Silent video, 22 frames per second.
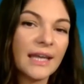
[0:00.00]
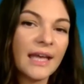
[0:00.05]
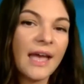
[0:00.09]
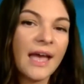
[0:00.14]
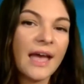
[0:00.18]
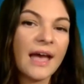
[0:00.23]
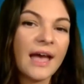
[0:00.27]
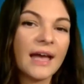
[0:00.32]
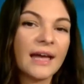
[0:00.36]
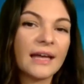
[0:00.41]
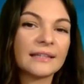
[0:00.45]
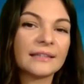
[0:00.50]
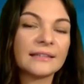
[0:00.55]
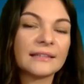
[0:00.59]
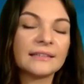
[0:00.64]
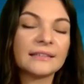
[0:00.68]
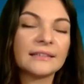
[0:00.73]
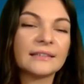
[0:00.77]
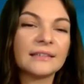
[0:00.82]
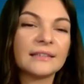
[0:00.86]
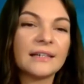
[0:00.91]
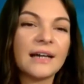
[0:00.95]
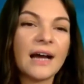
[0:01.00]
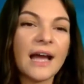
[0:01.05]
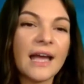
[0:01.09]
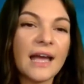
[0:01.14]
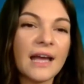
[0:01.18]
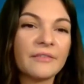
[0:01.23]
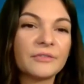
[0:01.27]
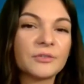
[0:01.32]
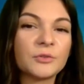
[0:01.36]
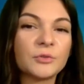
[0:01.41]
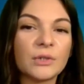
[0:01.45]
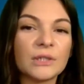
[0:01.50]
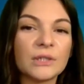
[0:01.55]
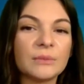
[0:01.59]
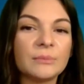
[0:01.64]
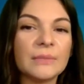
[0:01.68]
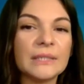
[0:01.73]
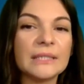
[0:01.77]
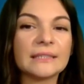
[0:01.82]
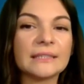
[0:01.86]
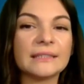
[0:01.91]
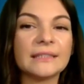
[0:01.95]
And I have to
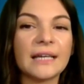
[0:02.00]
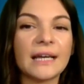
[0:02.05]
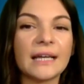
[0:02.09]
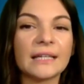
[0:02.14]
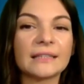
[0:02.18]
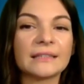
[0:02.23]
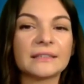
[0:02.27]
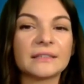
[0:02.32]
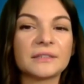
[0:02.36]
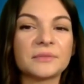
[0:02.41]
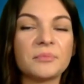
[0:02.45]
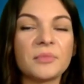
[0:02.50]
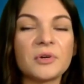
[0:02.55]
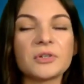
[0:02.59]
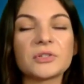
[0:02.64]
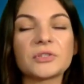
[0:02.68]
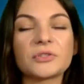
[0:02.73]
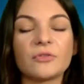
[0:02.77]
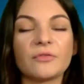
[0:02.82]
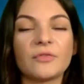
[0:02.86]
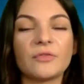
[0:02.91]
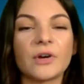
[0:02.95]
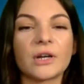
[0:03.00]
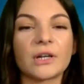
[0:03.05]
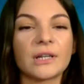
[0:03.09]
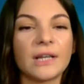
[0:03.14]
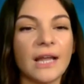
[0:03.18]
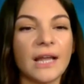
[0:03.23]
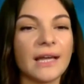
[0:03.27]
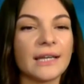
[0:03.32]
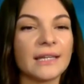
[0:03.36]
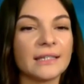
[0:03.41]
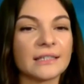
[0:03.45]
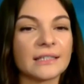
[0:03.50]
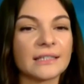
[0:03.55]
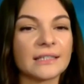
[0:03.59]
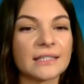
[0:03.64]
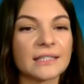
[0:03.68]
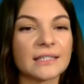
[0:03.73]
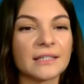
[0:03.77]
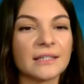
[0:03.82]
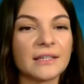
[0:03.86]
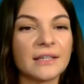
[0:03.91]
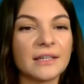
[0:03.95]
admit that most of our
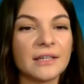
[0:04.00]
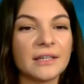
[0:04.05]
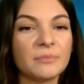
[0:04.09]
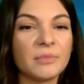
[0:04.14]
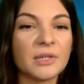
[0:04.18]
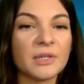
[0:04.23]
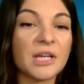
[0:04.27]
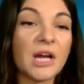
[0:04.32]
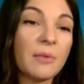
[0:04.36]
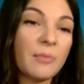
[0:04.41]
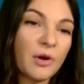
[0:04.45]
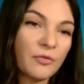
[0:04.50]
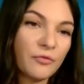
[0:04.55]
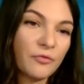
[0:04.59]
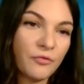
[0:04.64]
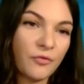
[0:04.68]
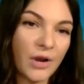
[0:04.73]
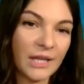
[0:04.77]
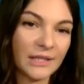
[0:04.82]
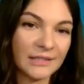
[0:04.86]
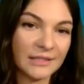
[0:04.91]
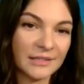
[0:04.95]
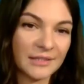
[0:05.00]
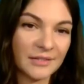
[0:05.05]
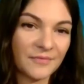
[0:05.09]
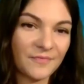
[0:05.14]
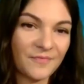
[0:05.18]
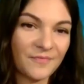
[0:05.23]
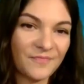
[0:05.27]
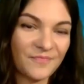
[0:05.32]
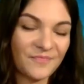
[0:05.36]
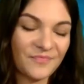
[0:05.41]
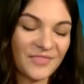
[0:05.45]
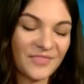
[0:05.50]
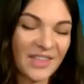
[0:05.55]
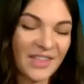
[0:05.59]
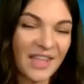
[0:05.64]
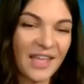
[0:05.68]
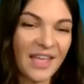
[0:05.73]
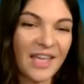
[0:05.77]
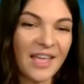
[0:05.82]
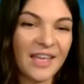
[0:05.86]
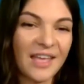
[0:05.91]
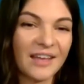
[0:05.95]
clients become our friends.
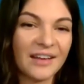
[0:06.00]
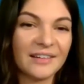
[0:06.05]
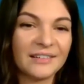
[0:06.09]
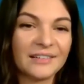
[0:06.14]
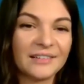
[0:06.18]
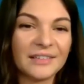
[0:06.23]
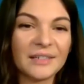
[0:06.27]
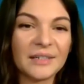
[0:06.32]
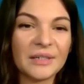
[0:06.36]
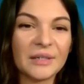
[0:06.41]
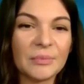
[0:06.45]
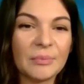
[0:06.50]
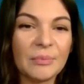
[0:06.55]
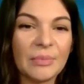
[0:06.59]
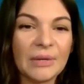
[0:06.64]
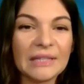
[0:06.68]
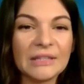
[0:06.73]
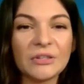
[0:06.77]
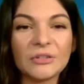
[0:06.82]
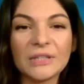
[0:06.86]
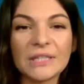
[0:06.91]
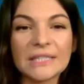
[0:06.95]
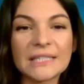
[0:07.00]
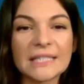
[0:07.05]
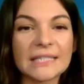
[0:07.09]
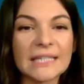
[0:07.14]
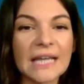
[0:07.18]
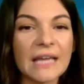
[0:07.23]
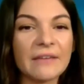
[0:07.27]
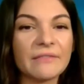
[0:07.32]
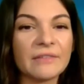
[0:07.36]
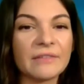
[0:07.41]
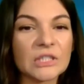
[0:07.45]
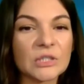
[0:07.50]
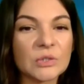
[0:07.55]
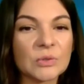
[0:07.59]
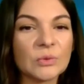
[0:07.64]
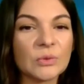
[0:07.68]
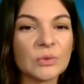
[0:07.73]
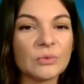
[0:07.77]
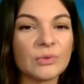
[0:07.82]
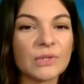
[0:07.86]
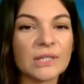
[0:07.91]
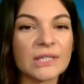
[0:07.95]
BDODS Diving
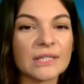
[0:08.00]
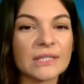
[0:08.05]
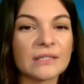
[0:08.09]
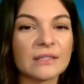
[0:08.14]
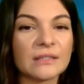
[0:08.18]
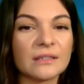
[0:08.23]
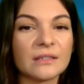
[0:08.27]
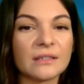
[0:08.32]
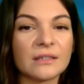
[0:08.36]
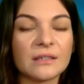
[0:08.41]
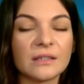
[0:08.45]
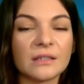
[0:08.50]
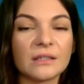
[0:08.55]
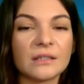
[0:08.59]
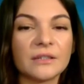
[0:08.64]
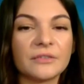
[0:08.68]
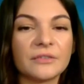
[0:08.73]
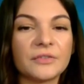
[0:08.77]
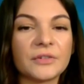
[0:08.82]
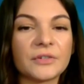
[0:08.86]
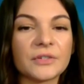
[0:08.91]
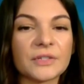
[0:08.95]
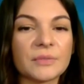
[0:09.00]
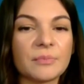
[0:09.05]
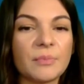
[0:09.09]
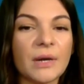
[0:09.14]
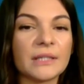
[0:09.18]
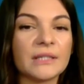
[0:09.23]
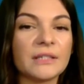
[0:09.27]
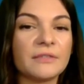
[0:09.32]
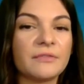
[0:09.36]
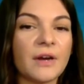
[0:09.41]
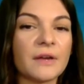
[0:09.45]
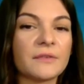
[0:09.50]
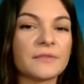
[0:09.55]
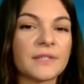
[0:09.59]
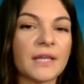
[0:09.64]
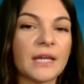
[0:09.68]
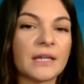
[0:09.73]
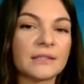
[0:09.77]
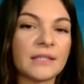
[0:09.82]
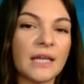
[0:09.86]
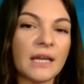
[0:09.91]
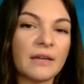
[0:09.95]
School was the first PADI
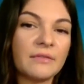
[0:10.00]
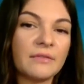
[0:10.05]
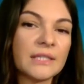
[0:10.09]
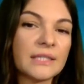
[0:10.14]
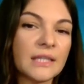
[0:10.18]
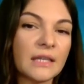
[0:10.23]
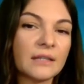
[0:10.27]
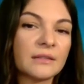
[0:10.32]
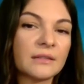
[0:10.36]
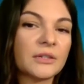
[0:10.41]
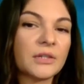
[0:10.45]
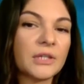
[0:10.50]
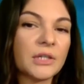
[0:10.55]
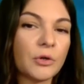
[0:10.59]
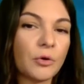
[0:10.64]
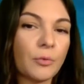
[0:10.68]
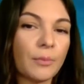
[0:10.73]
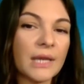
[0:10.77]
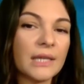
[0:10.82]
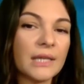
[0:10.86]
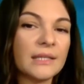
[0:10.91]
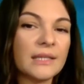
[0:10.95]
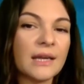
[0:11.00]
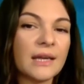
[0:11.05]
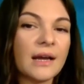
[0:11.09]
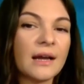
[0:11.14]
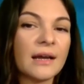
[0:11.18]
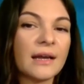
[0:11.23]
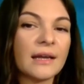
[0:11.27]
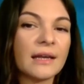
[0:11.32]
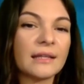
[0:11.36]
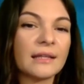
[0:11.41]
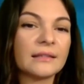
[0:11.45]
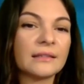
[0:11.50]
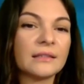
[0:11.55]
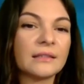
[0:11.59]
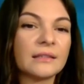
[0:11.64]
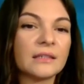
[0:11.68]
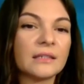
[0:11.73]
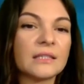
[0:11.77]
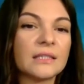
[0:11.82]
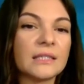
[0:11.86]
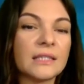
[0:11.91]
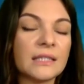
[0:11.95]
5-star diving center in Romania, and
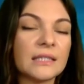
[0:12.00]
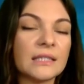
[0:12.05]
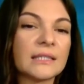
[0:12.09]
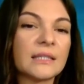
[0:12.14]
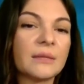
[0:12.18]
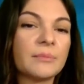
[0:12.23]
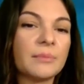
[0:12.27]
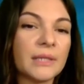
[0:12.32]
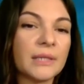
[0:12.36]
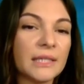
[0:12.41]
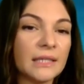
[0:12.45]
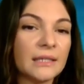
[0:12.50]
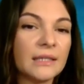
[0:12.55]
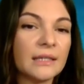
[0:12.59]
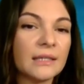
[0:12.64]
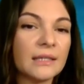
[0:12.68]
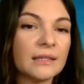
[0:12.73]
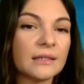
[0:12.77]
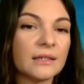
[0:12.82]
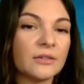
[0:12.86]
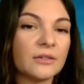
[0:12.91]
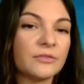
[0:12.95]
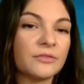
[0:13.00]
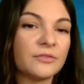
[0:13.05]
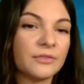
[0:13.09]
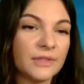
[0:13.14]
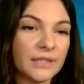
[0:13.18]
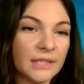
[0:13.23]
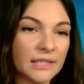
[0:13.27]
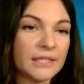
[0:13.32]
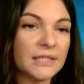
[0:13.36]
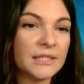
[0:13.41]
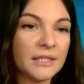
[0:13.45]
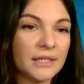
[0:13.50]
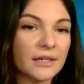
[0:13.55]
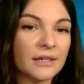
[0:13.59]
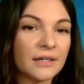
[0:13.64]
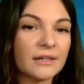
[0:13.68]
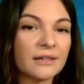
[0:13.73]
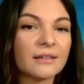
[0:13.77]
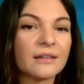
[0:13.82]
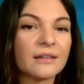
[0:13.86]
since the beginning of this year,